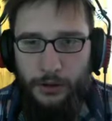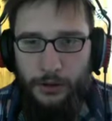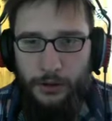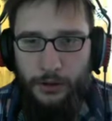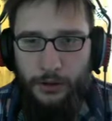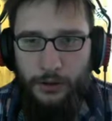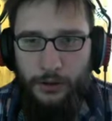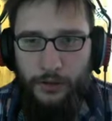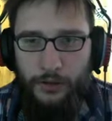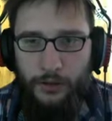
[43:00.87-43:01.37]

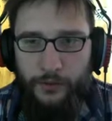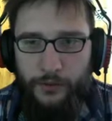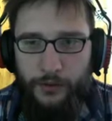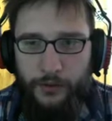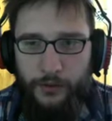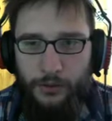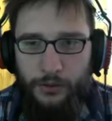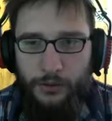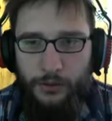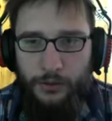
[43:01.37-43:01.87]
Class over
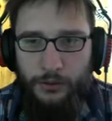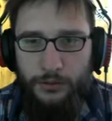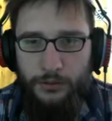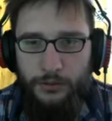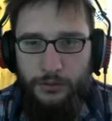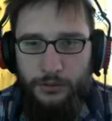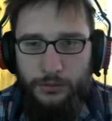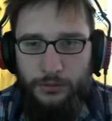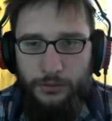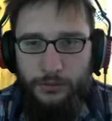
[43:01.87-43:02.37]

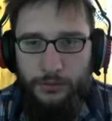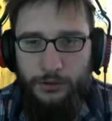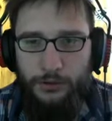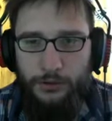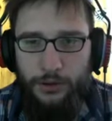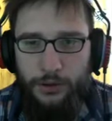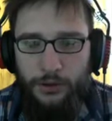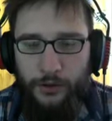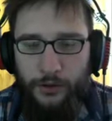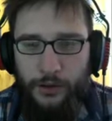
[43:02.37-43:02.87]
there.
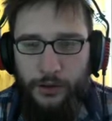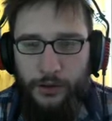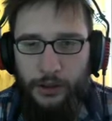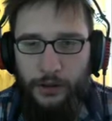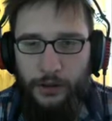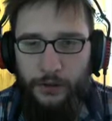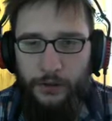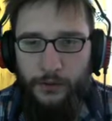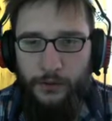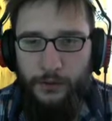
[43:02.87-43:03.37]
Uh,
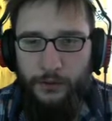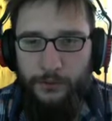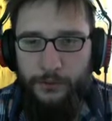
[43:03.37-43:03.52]
east of